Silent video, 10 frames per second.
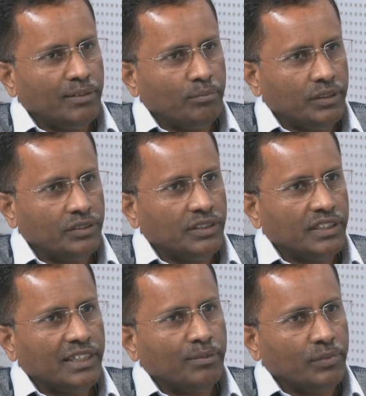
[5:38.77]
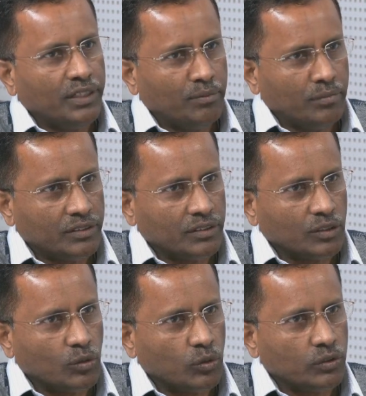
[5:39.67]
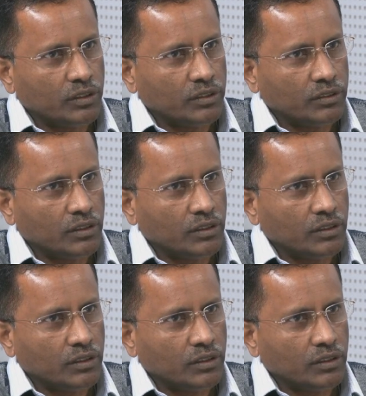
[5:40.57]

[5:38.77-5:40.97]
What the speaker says: BCA, BMS courses